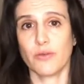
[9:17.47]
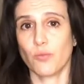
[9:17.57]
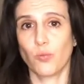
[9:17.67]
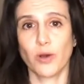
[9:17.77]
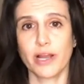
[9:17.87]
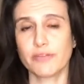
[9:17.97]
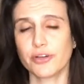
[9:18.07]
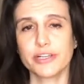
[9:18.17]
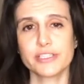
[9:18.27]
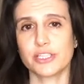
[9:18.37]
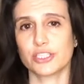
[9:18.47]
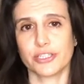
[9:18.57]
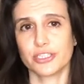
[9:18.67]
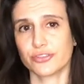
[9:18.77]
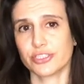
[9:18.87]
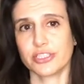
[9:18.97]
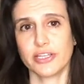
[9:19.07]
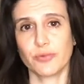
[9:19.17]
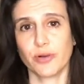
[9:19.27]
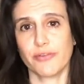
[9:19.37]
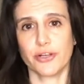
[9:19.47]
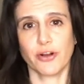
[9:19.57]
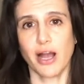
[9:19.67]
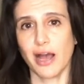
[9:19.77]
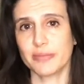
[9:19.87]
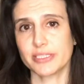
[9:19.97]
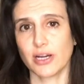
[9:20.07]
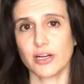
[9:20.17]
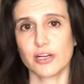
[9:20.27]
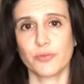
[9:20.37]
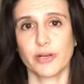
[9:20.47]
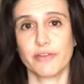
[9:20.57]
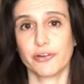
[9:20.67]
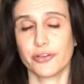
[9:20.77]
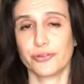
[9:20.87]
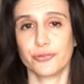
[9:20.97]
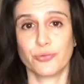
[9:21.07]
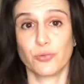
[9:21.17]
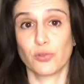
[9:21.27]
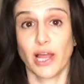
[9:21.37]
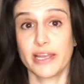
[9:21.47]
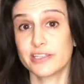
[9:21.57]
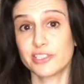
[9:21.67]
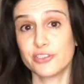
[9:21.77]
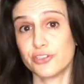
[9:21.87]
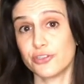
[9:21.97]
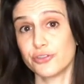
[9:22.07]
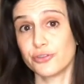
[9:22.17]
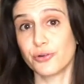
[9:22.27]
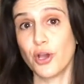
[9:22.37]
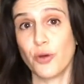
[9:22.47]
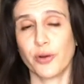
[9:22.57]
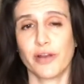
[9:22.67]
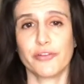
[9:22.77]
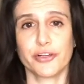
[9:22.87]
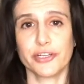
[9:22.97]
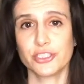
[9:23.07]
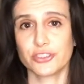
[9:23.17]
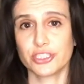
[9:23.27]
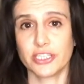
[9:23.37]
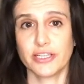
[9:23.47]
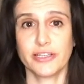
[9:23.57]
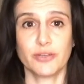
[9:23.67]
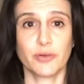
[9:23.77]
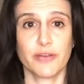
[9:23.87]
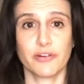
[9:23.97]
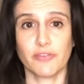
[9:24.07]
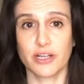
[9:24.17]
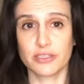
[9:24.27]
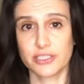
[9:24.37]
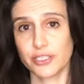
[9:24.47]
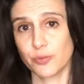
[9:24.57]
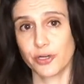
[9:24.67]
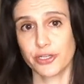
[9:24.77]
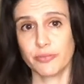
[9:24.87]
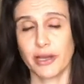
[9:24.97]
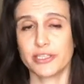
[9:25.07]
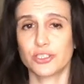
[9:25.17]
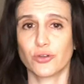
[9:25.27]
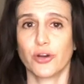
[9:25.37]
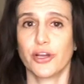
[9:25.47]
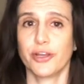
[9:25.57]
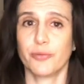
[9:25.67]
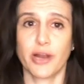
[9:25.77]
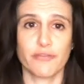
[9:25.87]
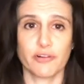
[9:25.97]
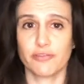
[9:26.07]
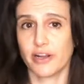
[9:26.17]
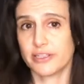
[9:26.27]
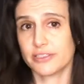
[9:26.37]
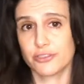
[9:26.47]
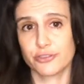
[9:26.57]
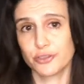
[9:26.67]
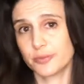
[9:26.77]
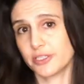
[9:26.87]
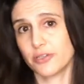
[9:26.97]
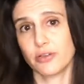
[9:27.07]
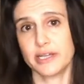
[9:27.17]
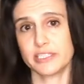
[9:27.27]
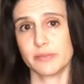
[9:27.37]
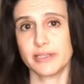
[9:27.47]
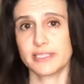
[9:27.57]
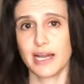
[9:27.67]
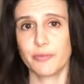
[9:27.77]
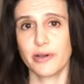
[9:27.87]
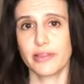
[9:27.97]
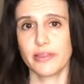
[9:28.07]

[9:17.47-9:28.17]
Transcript: whatever it is that you're interested in, whatever your hobbies are, whatever you like to do, whatever you're interested in, whatever volunteer work you might enjoy, whatever friend groups that you like to spend time with,